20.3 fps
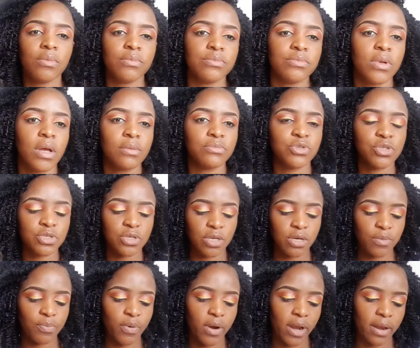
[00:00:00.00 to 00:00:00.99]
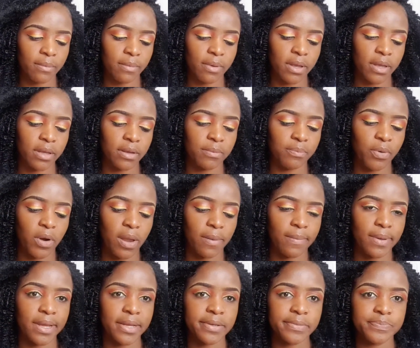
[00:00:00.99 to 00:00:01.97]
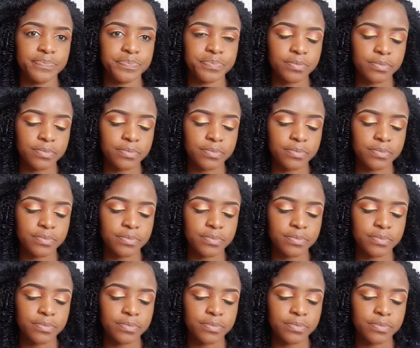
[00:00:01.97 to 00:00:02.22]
I'm just gonna prime my